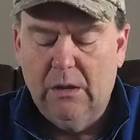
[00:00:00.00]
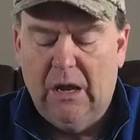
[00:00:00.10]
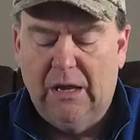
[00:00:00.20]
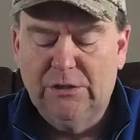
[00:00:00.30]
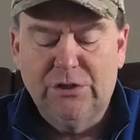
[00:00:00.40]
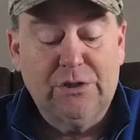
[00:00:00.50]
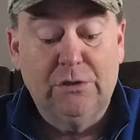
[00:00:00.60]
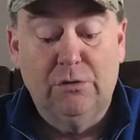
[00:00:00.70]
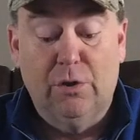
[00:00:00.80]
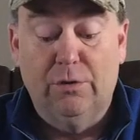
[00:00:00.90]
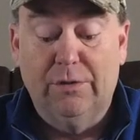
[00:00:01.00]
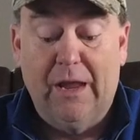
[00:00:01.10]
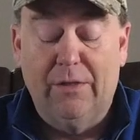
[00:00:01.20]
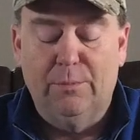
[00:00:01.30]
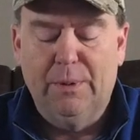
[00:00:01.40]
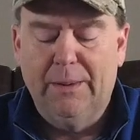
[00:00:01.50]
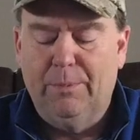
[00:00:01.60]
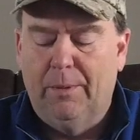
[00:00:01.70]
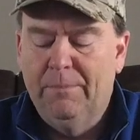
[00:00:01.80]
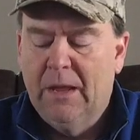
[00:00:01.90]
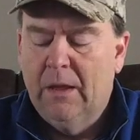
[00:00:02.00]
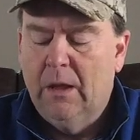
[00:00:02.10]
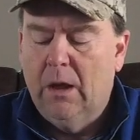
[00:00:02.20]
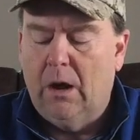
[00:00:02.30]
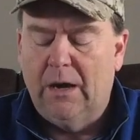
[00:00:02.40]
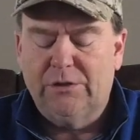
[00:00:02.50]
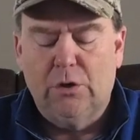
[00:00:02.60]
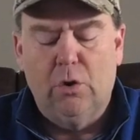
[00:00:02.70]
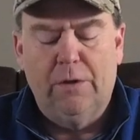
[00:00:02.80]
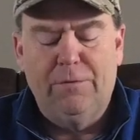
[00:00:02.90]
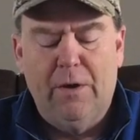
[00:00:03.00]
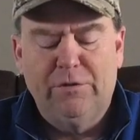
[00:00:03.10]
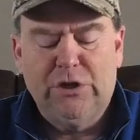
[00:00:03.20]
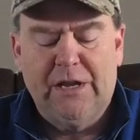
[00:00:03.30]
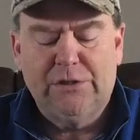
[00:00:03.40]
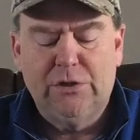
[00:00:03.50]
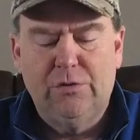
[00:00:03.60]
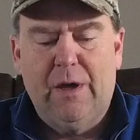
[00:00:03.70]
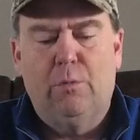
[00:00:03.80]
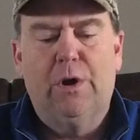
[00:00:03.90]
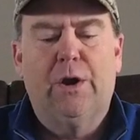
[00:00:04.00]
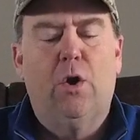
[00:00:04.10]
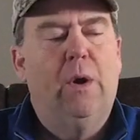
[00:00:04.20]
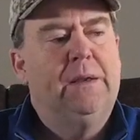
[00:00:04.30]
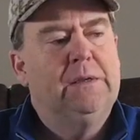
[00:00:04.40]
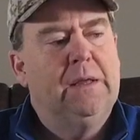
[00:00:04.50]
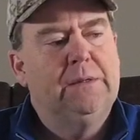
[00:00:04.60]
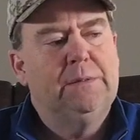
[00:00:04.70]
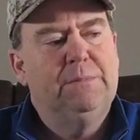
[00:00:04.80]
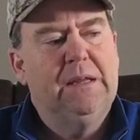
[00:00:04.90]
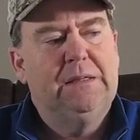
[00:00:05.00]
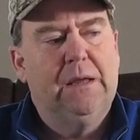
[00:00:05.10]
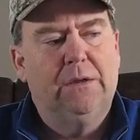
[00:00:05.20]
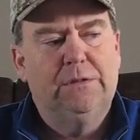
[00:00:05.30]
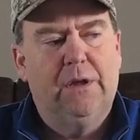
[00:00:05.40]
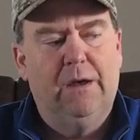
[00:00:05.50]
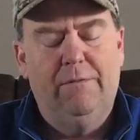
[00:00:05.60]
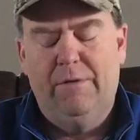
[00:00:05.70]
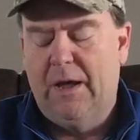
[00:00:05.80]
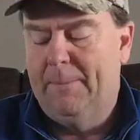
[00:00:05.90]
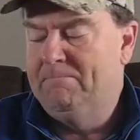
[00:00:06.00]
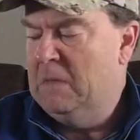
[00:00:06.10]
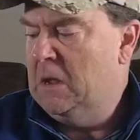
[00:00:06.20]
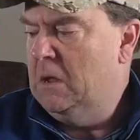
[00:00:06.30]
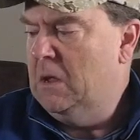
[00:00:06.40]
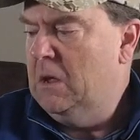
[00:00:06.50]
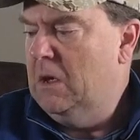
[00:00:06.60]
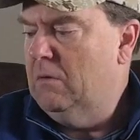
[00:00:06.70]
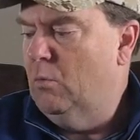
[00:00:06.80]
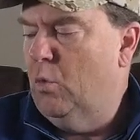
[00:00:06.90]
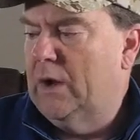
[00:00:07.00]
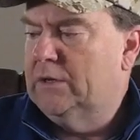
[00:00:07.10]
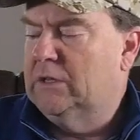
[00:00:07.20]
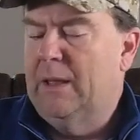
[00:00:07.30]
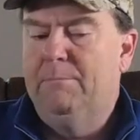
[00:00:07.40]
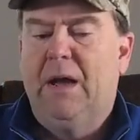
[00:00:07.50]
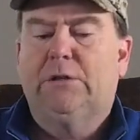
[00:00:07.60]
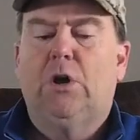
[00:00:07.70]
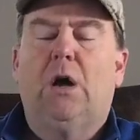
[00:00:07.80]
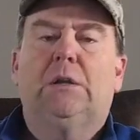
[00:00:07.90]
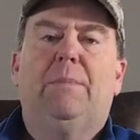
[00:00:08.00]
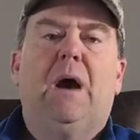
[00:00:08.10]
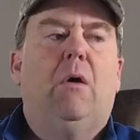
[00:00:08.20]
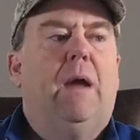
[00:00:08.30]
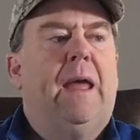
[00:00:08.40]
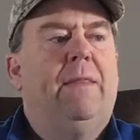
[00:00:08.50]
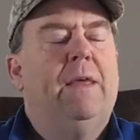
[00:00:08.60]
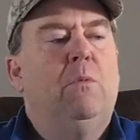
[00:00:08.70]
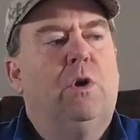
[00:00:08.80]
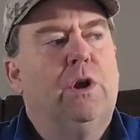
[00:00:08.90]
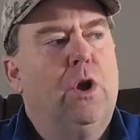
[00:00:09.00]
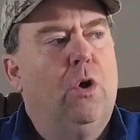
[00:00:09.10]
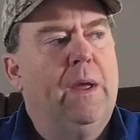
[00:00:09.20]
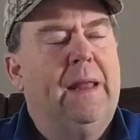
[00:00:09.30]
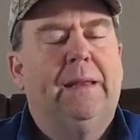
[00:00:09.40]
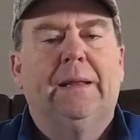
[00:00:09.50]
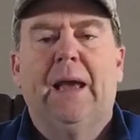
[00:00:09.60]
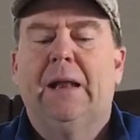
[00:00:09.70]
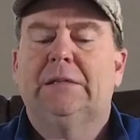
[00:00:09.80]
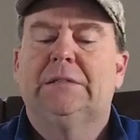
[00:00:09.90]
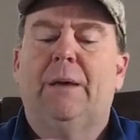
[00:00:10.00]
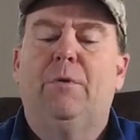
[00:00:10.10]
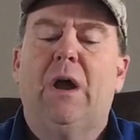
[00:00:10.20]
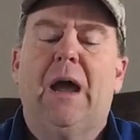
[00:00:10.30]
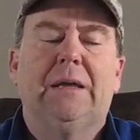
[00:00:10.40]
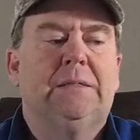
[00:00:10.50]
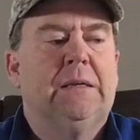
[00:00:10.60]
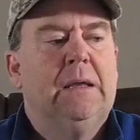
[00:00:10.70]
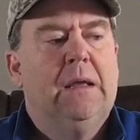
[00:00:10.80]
uh, just the, the, the, other people. All right, so if you have a chance to do that, we're going to go into some details of um, what Glenn Beck talked about, and then we're going to go in and kind of summarize